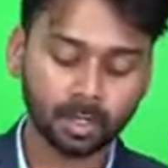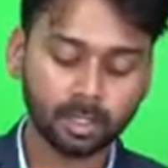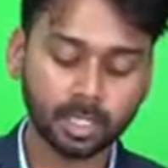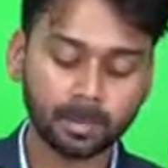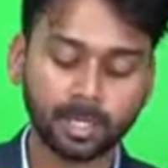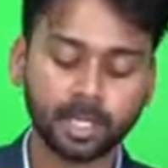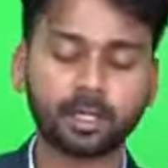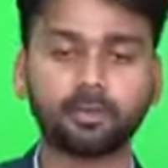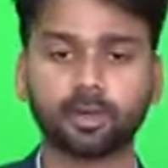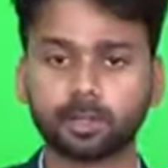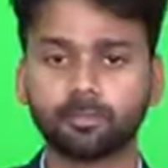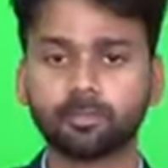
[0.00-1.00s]
Debris
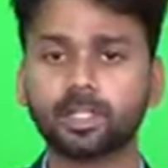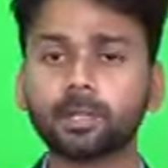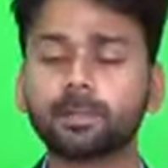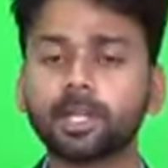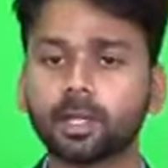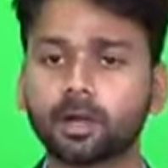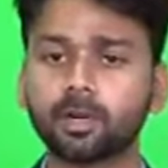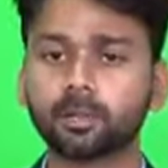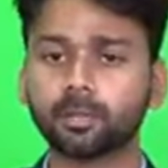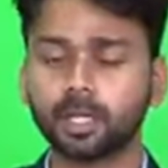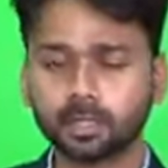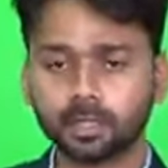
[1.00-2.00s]
cover. Debris cover
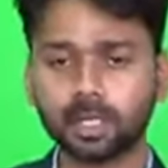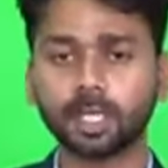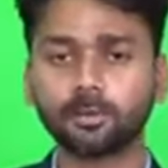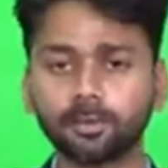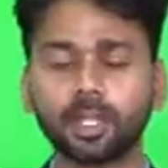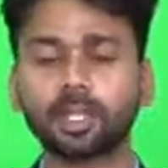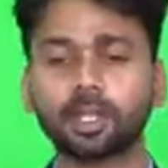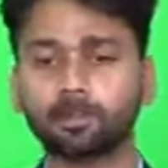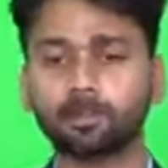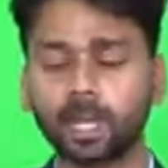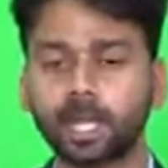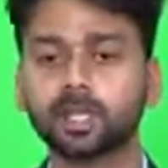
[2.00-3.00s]
means if in a
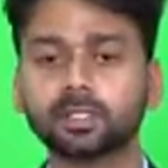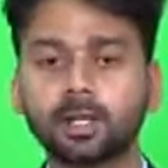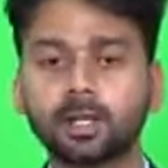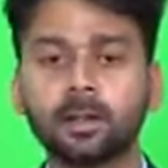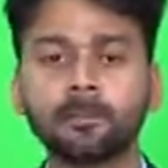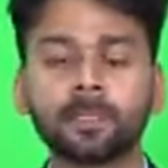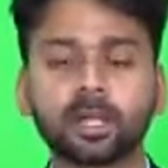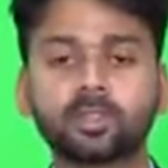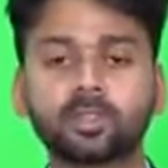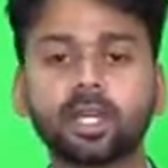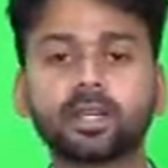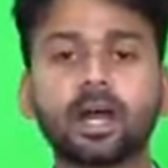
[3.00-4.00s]
place
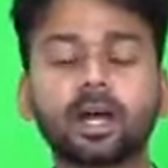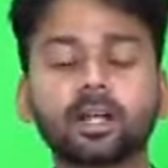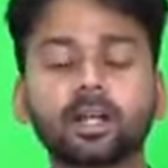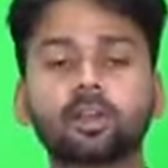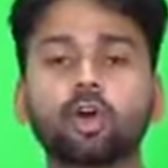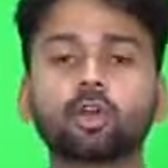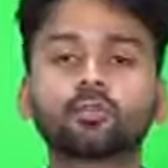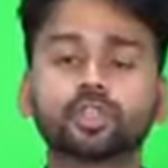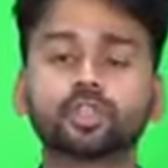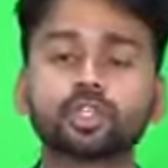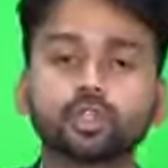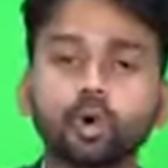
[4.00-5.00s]
there are a lot of
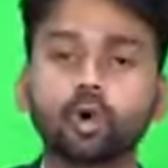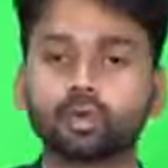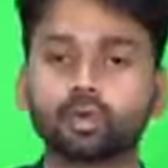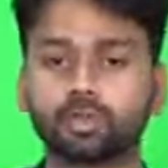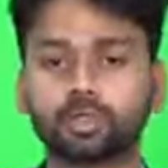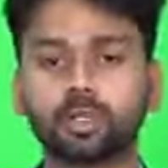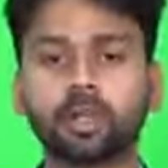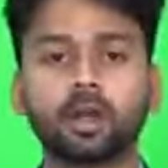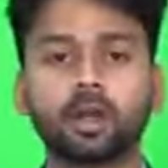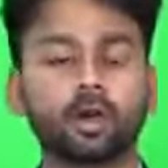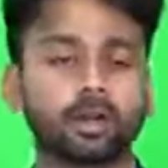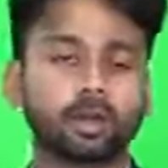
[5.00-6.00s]
stones
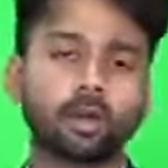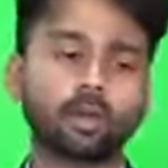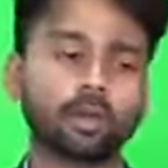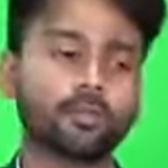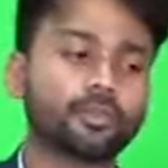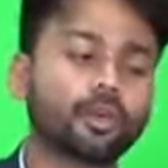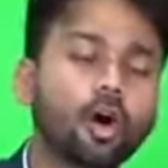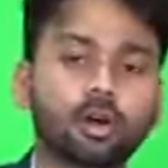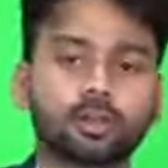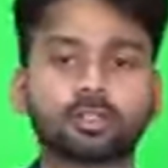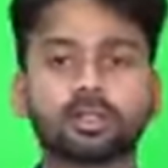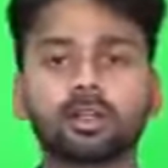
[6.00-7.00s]
or a lot of
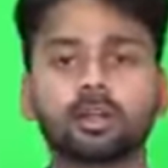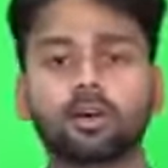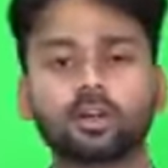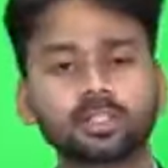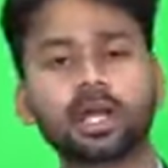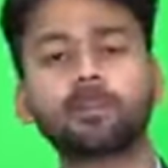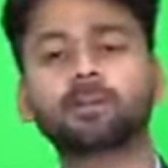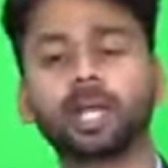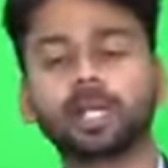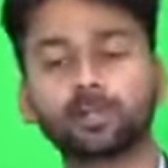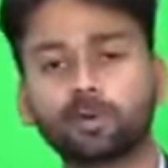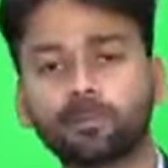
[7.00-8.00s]
rocks or some
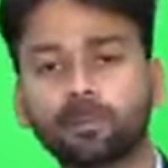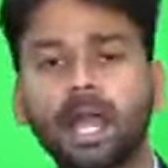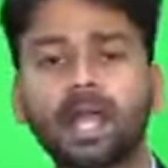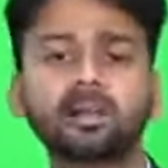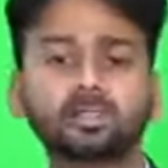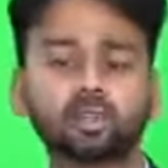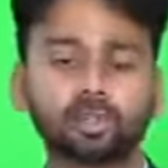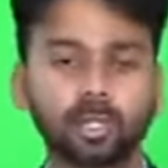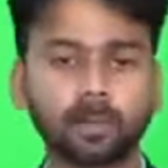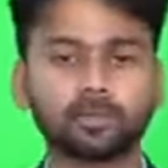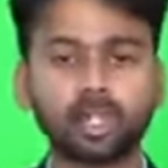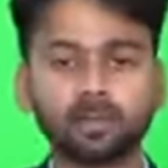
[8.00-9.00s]
kind of plants or
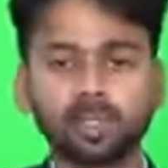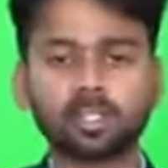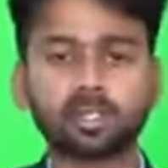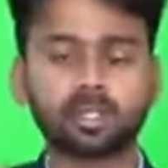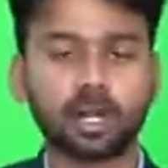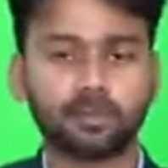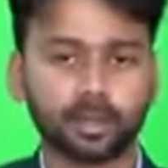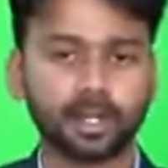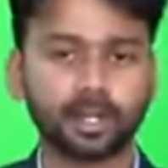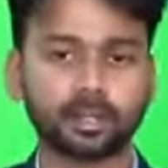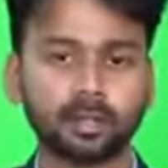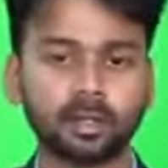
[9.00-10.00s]
something which is
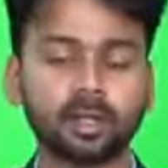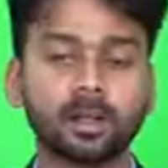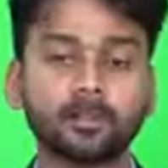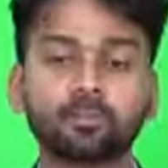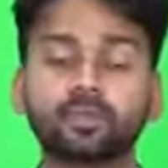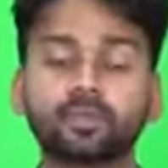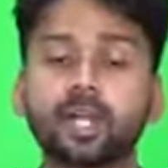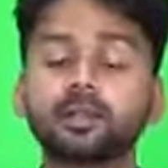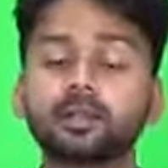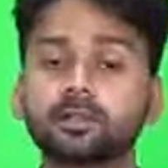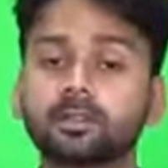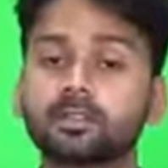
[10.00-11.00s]
covering,
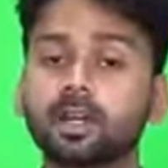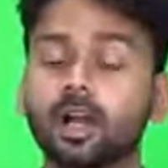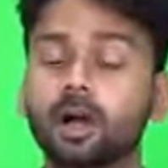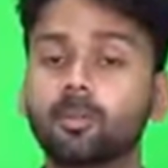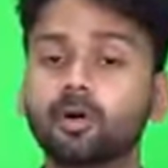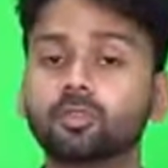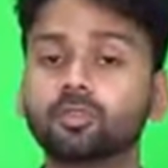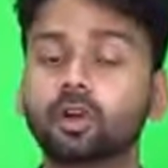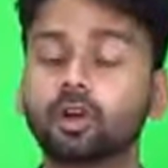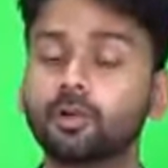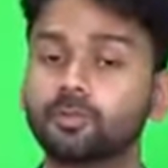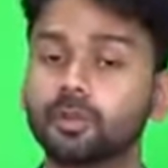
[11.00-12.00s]
then the amount
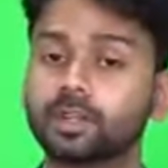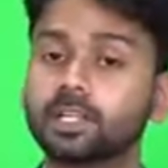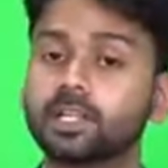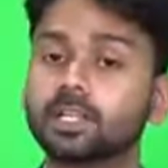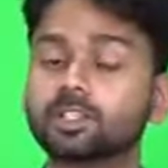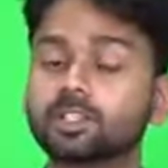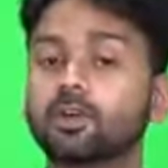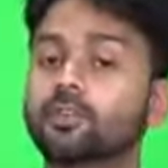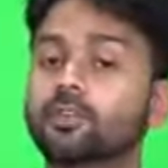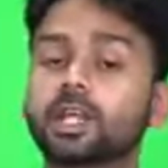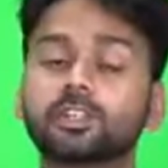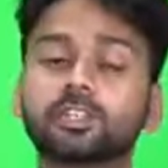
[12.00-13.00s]
of reduction
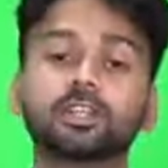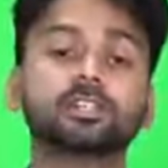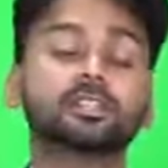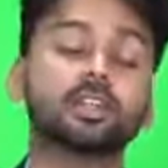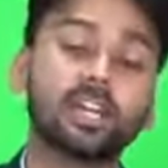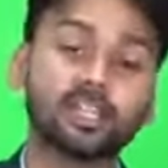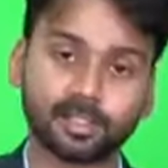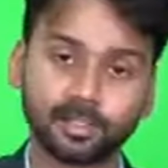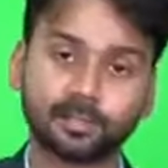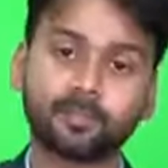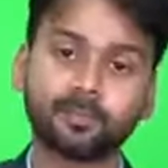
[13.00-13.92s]
of glacier is less.